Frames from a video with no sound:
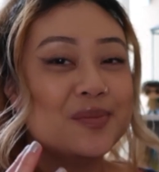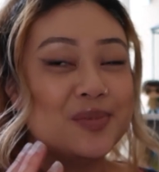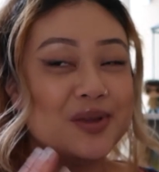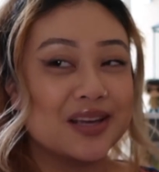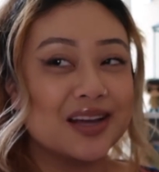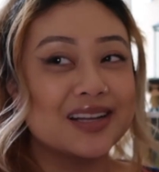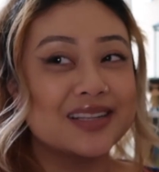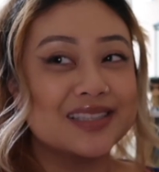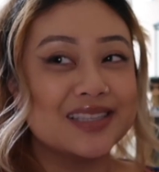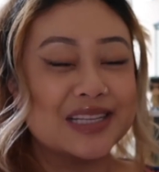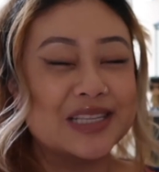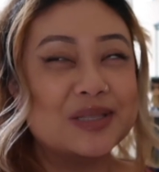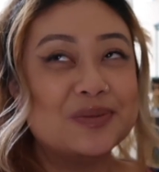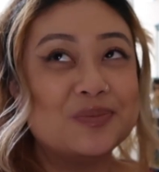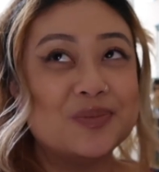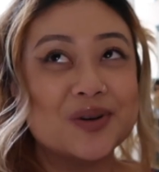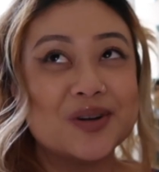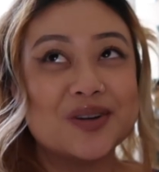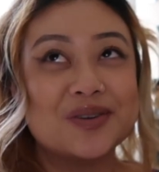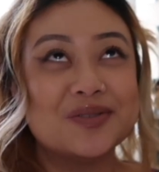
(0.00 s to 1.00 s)
because this
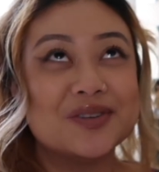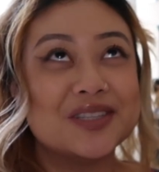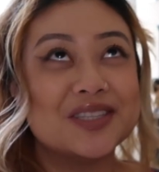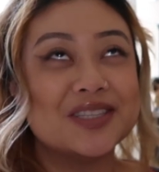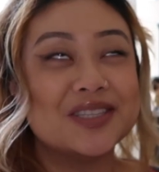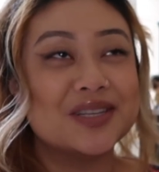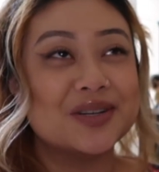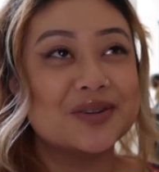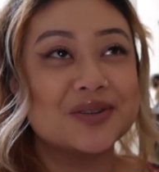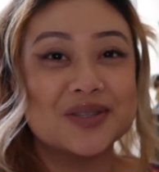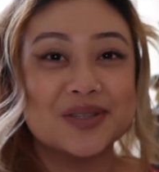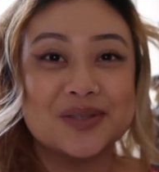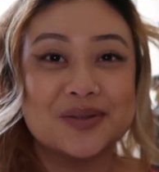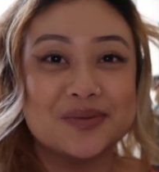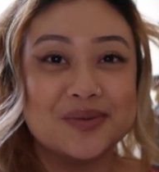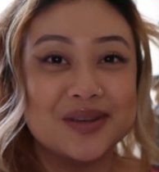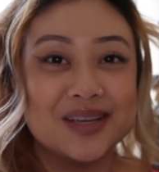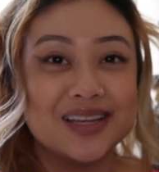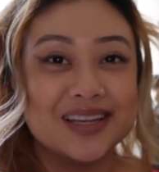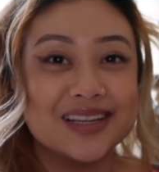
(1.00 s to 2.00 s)
book was so
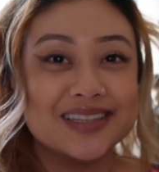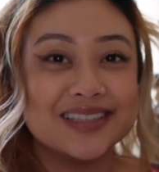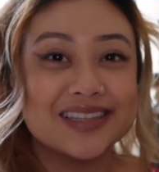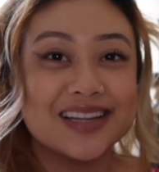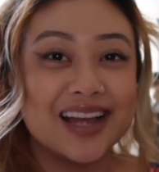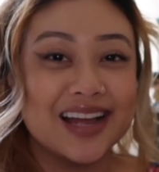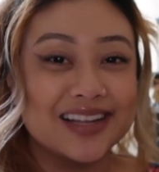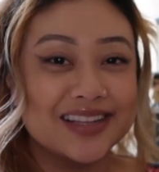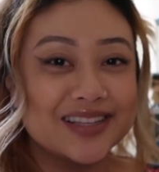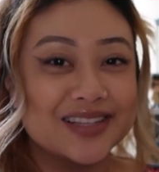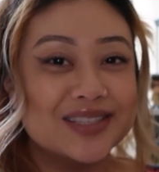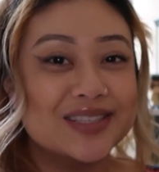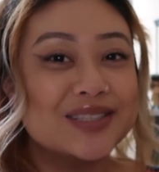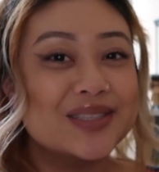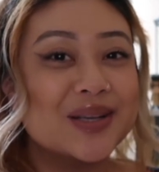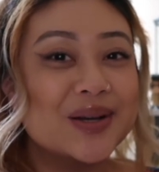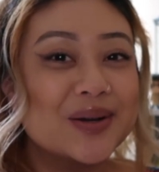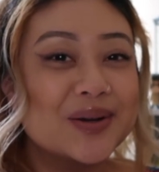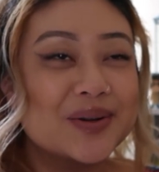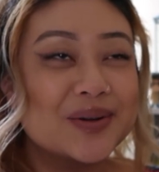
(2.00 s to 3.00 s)
sweet and
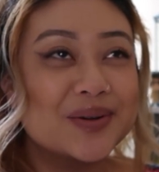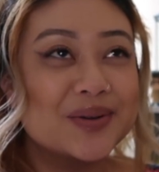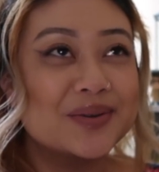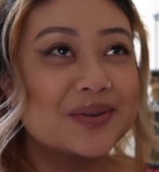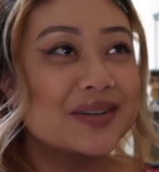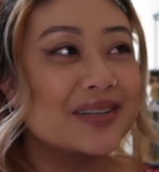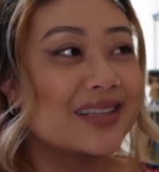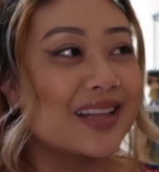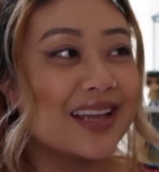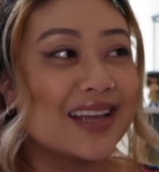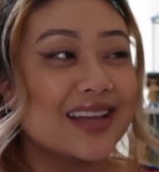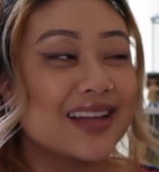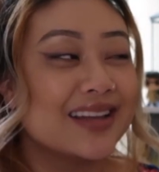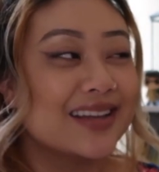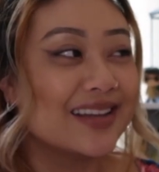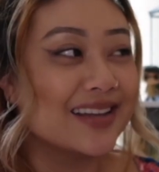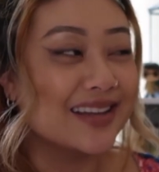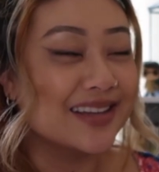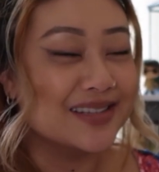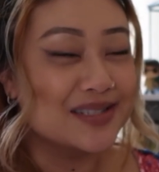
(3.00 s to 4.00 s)
so like
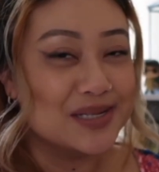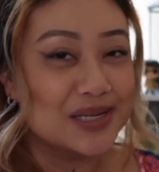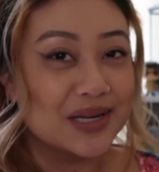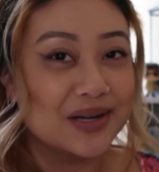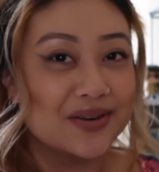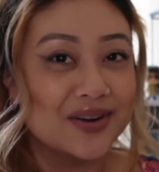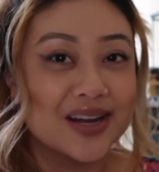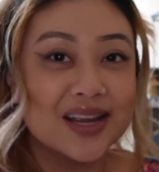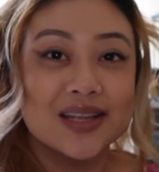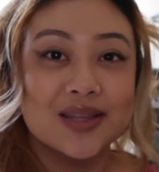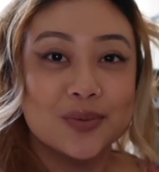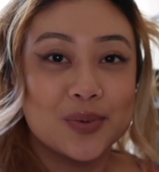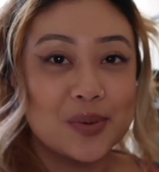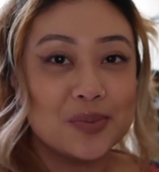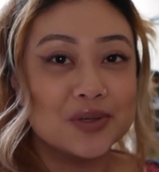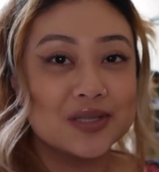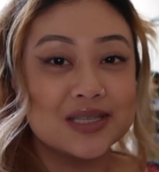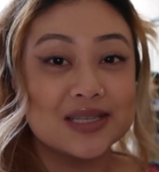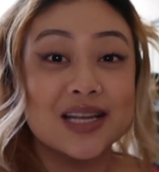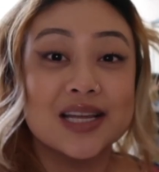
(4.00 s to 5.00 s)
endearing. The
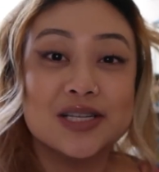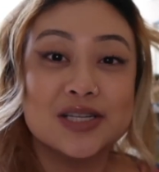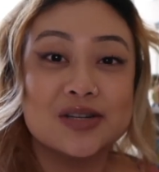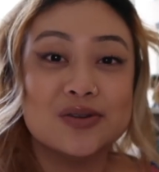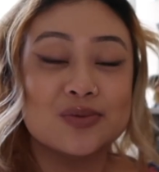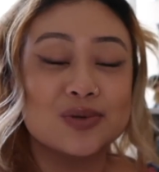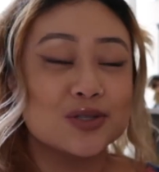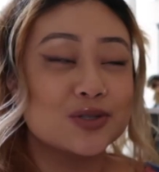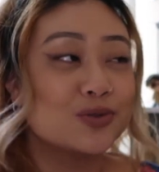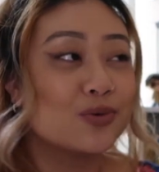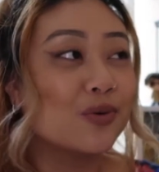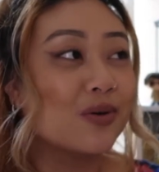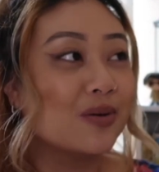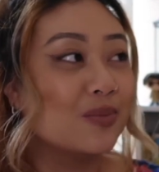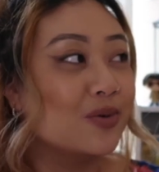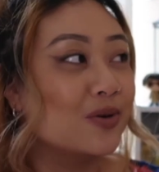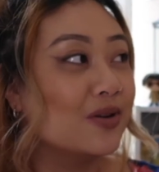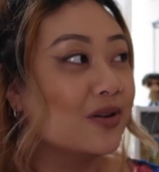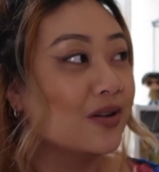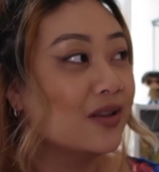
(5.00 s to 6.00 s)
representation was
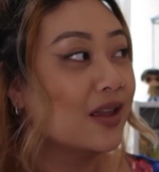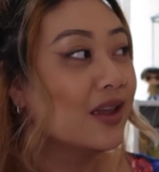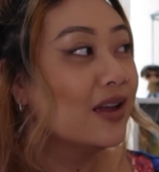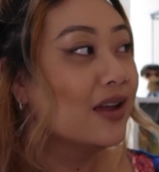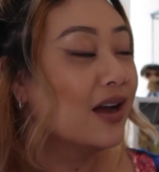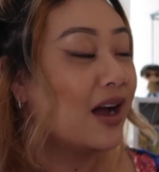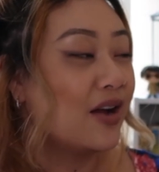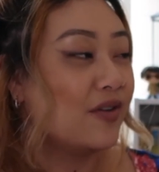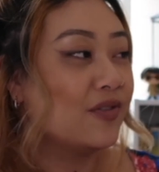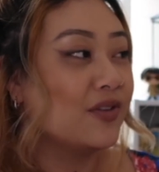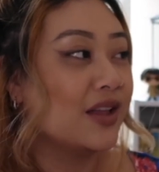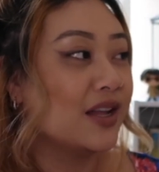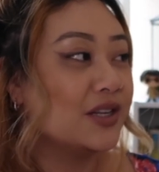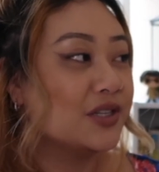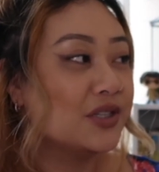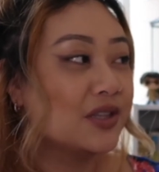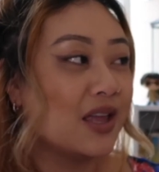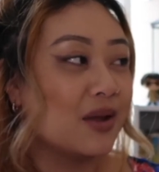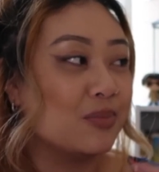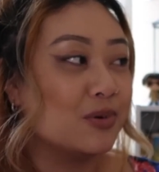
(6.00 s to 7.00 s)
adorable. I feel like
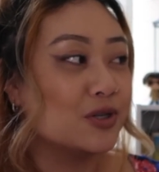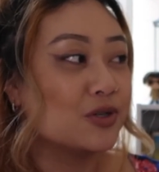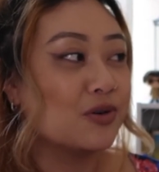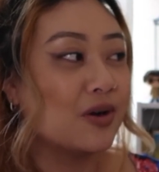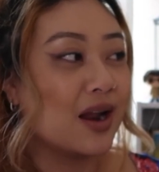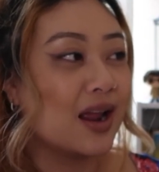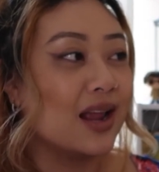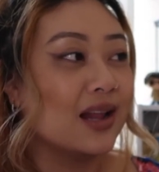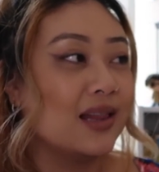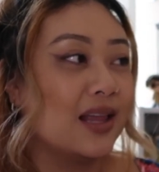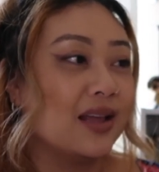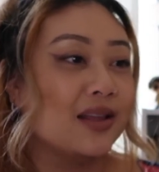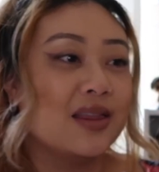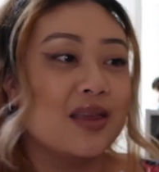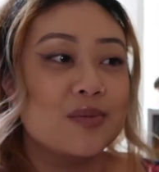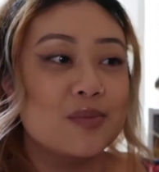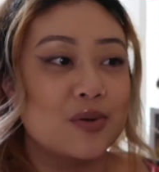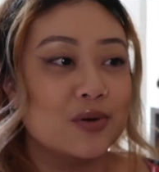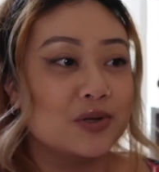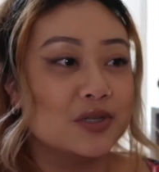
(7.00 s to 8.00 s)
they portrayed like
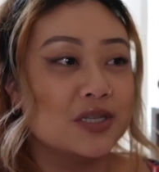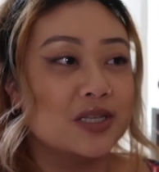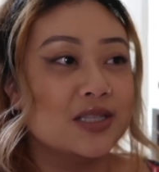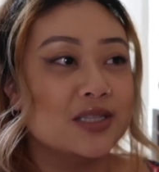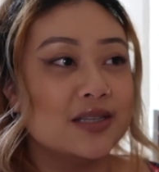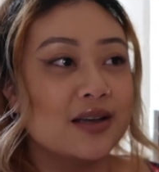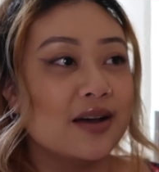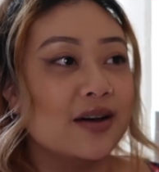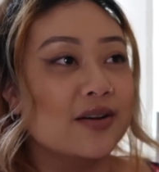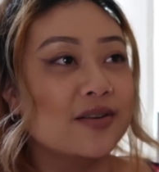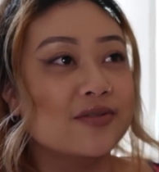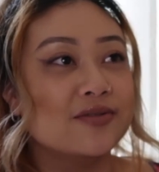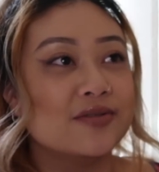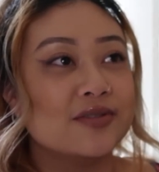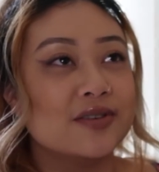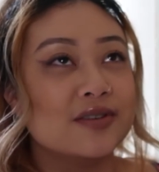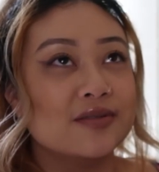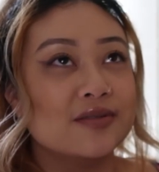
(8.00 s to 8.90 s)
the emotions of